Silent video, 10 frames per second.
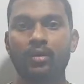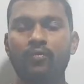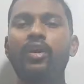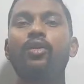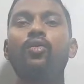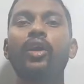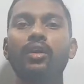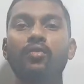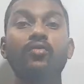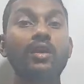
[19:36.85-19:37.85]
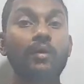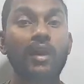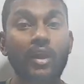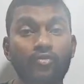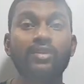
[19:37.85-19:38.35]
We
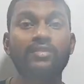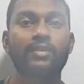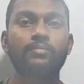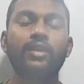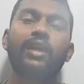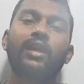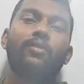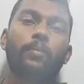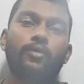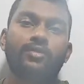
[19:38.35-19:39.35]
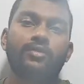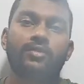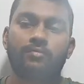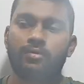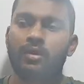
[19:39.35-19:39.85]
left something in our power
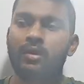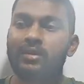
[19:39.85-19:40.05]
system,